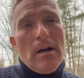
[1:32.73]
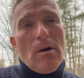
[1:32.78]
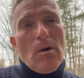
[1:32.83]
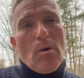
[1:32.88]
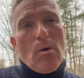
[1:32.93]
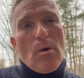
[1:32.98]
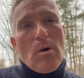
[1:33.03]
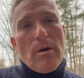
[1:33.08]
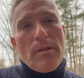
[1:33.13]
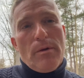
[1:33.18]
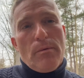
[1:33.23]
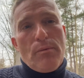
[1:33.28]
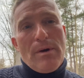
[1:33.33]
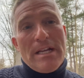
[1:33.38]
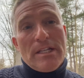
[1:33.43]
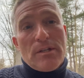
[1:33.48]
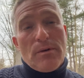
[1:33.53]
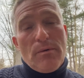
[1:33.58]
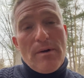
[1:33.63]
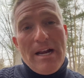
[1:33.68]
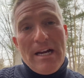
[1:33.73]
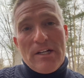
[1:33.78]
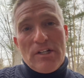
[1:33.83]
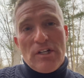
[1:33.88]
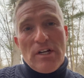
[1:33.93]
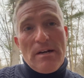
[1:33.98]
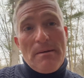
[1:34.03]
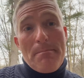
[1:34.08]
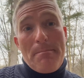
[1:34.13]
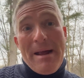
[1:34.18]
or the
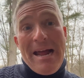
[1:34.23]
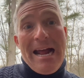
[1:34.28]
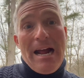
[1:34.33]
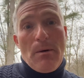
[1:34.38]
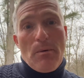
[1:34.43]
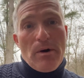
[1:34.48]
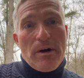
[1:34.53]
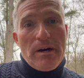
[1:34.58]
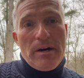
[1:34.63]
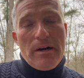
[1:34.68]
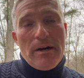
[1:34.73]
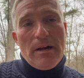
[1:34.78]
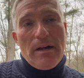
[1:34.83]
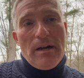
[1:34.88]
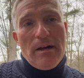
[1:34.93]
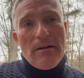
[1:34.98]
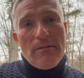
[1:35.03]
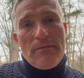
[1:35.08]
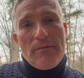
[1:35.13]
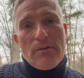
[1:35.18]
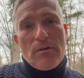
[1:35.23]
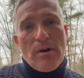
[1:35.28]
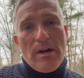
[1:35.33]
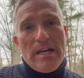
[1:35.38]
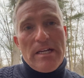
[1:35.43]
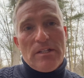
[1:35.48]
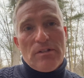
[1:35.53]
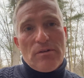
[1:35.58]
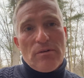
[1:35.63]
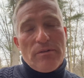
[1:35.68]
resurrection power of
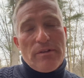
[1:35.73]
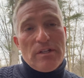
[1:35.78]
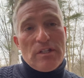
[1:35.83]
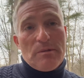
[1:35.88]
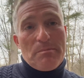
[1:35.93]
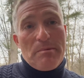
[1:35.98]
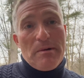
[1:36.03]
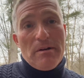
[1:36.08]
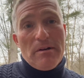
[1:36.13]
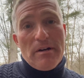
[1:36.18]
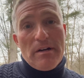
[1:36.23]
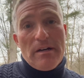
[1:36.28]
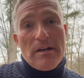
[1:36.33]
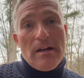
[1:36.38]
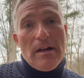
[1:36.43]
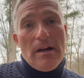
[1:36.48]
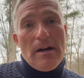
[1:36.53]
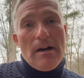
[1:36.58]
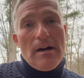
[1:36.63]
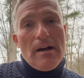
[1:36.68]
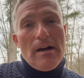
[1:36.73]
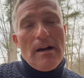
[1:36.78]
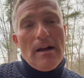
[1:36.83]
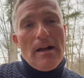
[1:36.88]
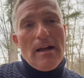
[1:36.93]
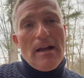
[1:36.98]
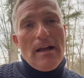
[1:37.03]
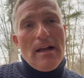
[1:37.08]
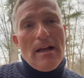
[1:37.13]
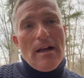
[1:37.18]
Christ, or the spirit
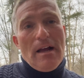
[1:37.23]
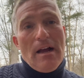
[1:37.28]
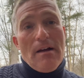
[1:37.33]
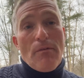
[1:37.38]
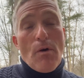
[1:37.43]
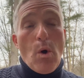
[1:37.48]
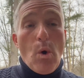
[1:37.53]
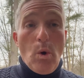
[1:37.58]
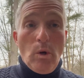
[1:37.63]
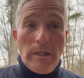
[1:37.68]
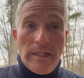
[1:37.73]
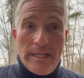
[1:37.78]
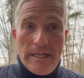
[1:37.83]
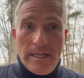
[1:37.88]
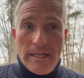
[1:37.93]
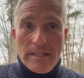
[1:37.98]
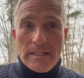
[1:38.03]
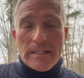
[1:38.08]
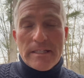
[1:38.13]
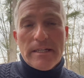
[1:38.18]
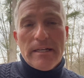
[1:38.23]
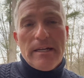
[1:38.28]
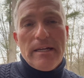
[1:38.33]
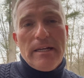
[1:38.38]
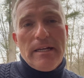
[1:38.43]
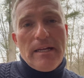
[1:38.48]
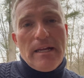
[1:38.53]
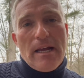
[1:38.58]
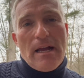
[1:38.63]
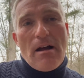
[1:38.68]
uh, of holiness,
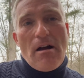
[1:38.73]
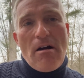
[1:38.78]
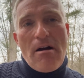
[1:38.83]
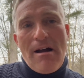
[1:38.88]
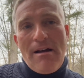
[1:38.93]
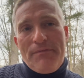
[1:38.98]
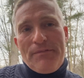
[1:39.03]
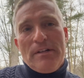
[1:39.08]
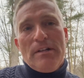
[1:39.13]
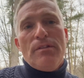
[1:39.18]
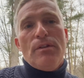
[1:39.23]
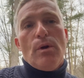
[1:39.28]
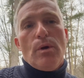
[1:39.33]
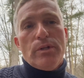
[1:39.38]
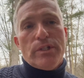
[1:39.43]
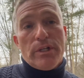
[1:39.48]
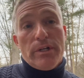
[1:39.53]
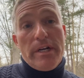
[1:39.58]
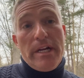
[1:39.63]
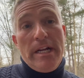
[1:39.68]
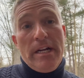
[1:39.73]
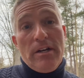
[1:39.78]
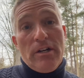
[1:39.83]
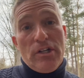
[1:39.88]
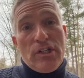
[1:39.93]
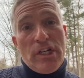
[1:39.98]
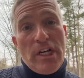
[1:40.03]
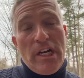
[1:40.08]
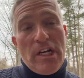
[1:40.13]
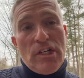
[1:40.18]
often those are
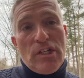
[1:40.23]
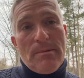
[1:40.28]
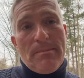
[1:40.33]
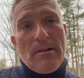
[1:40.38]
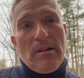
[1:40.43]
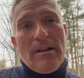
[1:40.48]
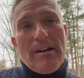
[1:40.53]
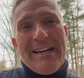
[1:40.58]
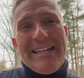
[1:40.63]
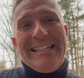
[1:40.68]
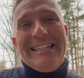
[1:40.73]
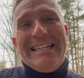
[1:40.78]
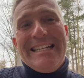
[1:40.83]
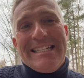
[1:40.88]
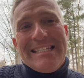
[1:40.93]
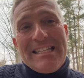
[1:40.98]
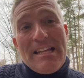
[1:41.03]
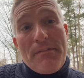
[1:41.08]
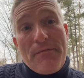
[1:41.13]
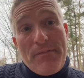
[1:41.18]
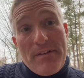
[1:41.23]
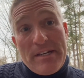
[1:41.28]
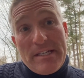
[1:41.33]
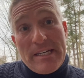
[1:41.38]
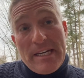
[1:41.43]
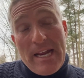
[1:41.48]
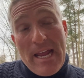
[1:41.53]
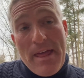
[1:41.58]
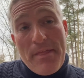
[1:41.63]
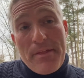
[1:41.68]
interchangeable, or at least they fit
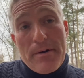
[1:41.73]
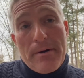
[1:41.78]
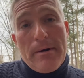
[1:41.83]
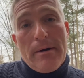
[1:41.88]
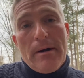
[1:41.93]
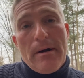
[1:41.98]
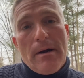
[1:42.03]
together.